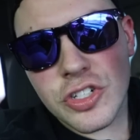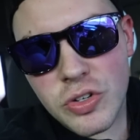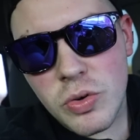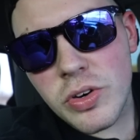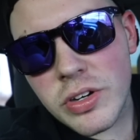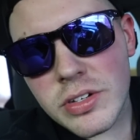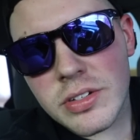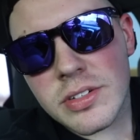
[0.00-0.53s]

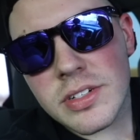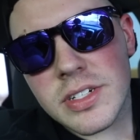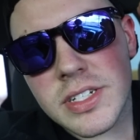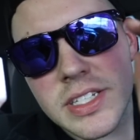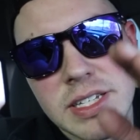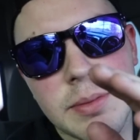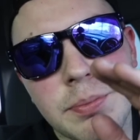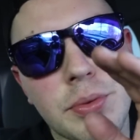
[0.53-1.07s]
Short,
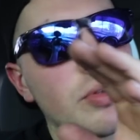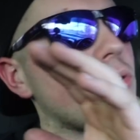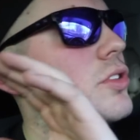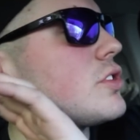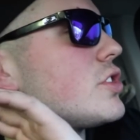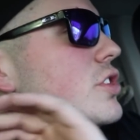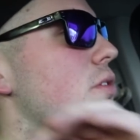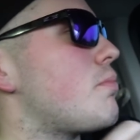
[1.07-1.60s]
simple,
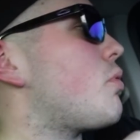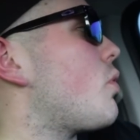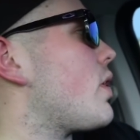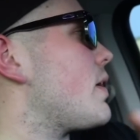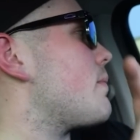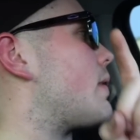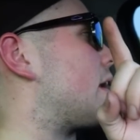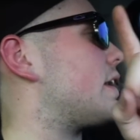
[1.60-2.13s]
to the
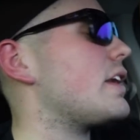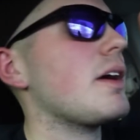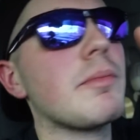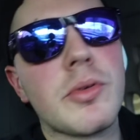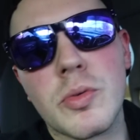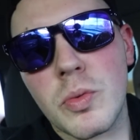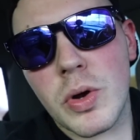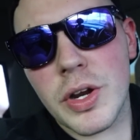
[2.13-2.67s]
point, my
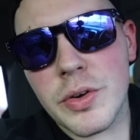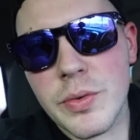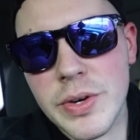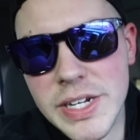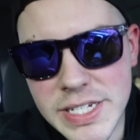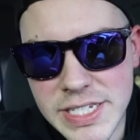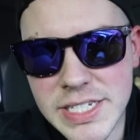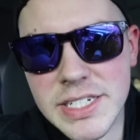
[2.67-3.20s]
number one
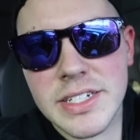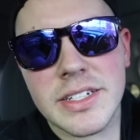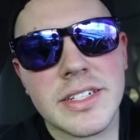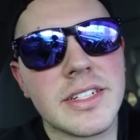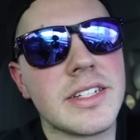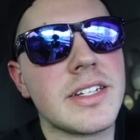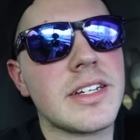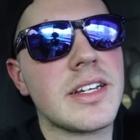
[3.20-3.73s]
reason
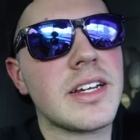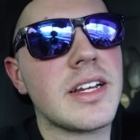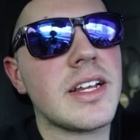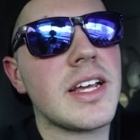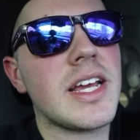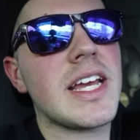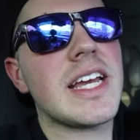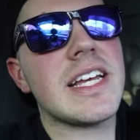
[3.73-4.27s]

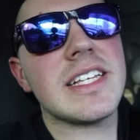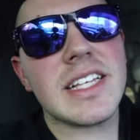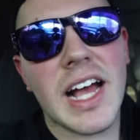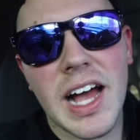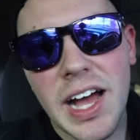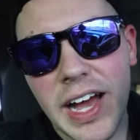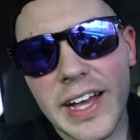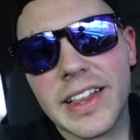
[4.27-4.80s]
is
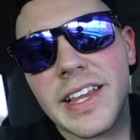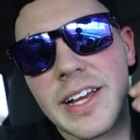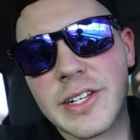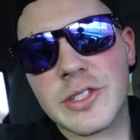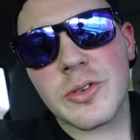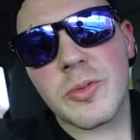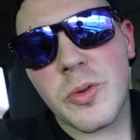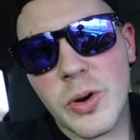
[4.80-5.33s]
I
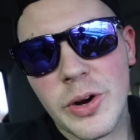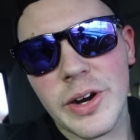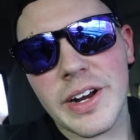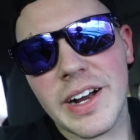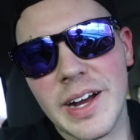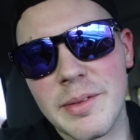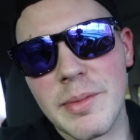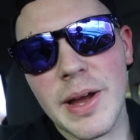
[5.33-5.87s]
like to
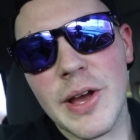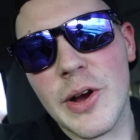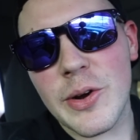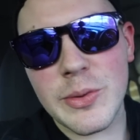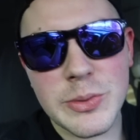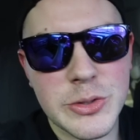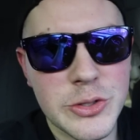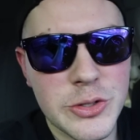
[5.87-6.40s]
work on my own